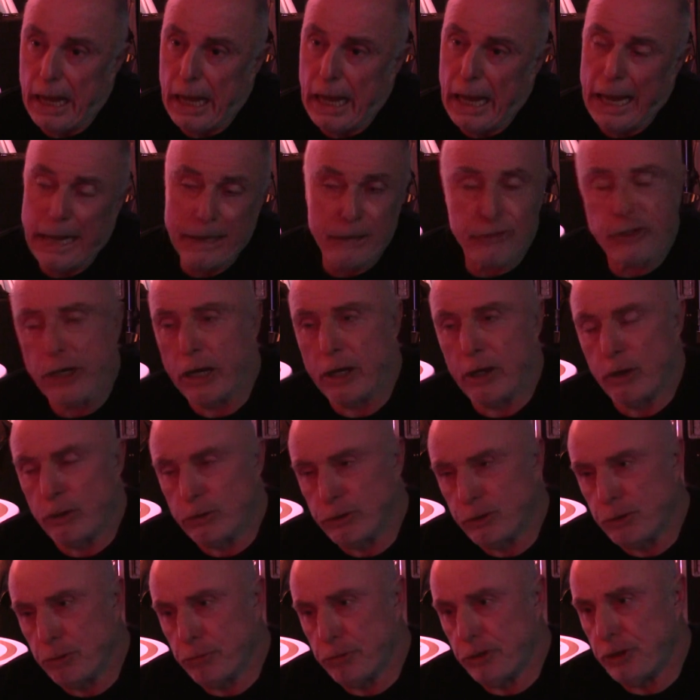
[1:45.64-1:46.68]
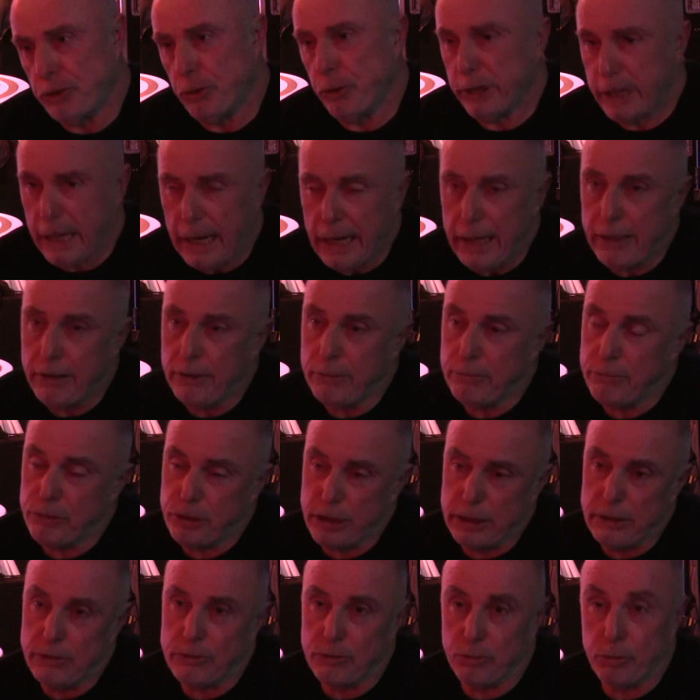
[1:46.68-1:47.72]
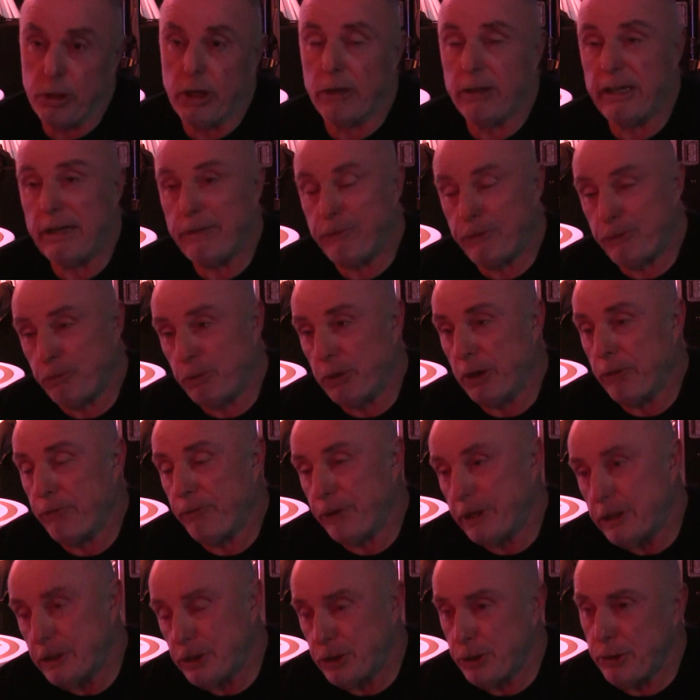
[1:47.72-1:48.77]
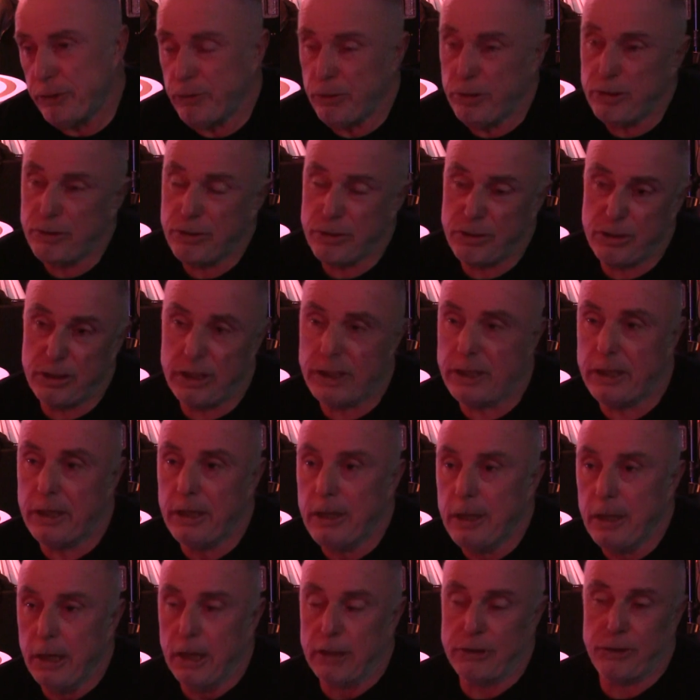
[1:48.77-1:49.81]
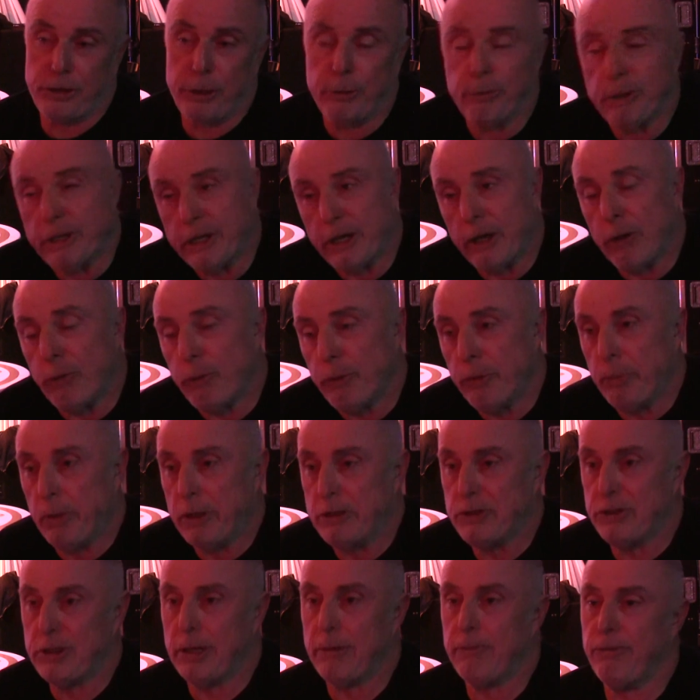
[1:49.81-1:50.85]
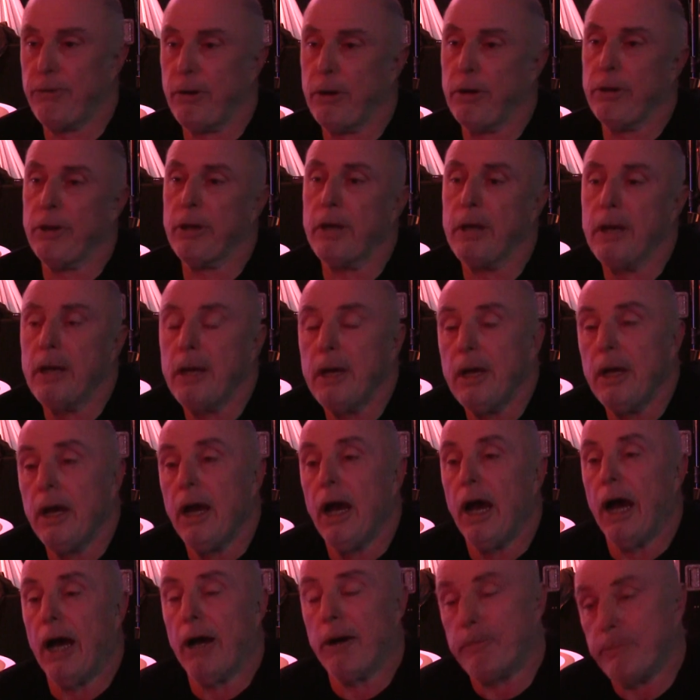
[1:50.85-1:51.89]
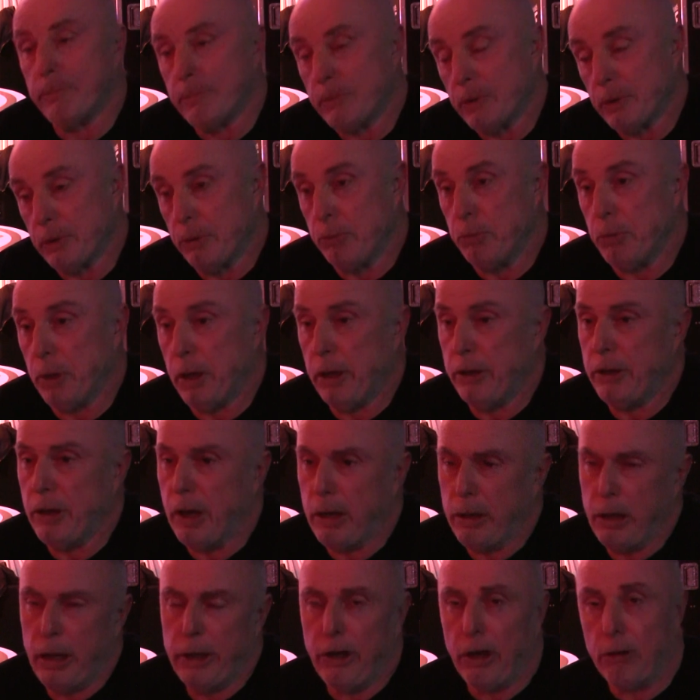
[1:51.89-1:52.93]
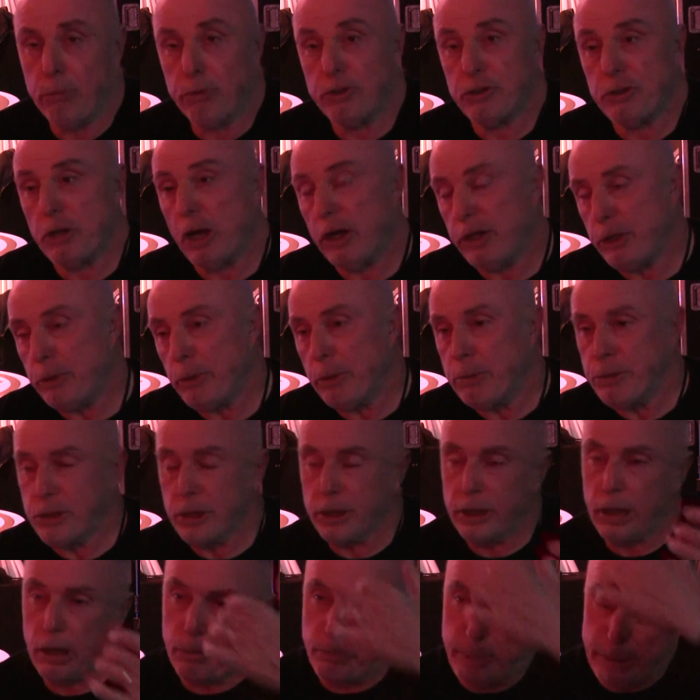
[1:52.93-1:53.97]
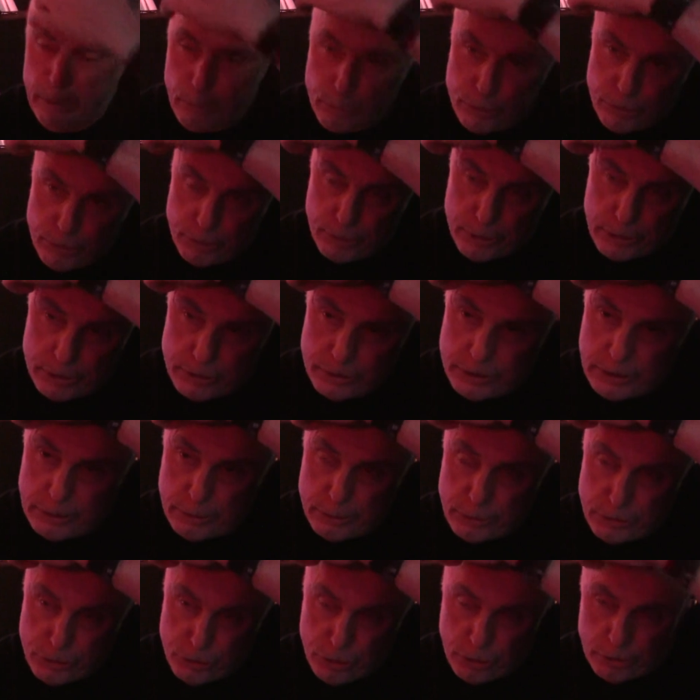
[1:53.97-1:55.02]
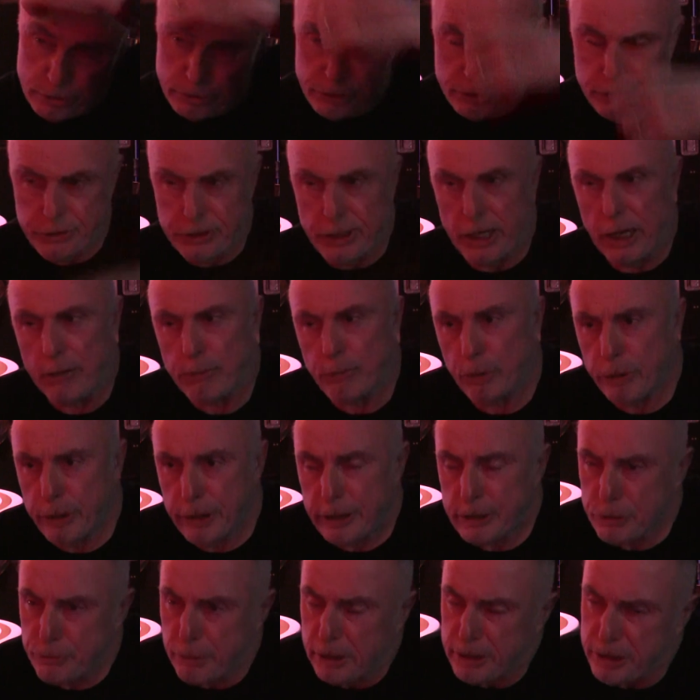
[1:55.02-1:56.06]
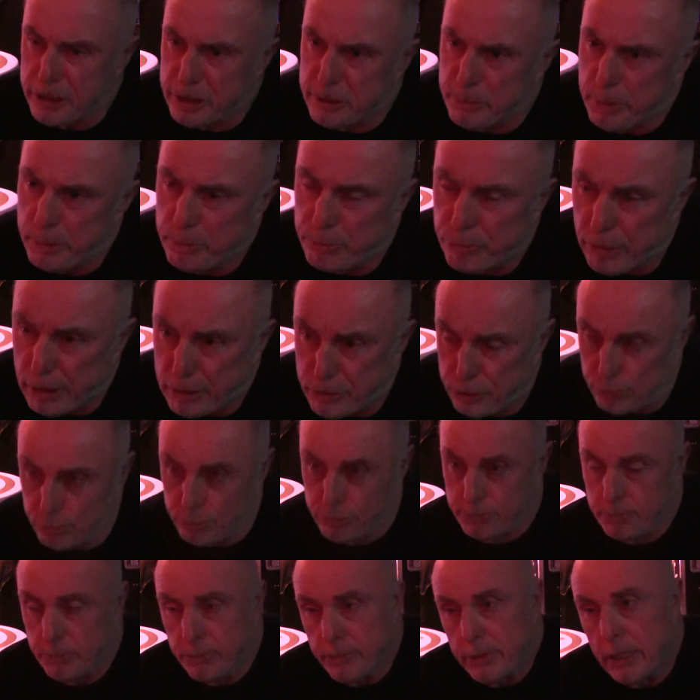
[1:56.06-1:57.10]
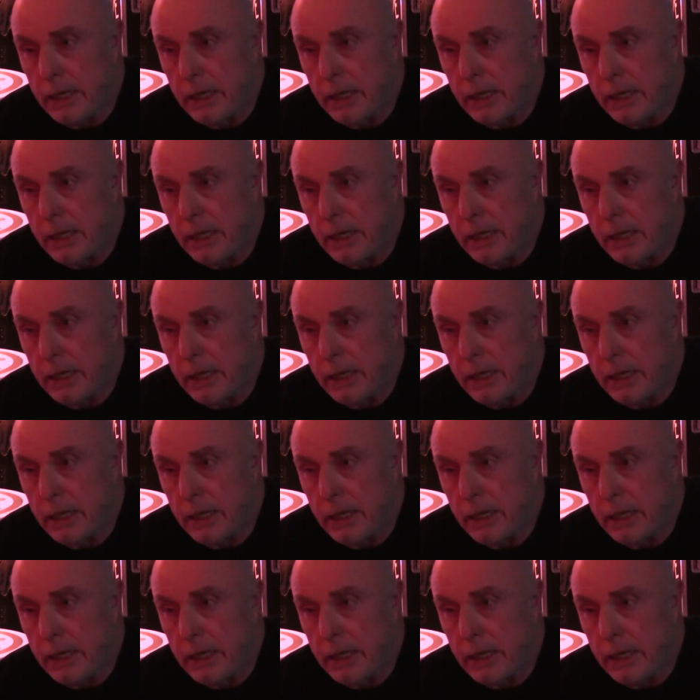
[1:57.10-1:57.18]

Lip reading: And to cut a long story short again, since when I finished university, I still didn't get on with my stepfather. I knew I was going to go to Belgium because there was a chance to set up Rock Against Racism in Brussels.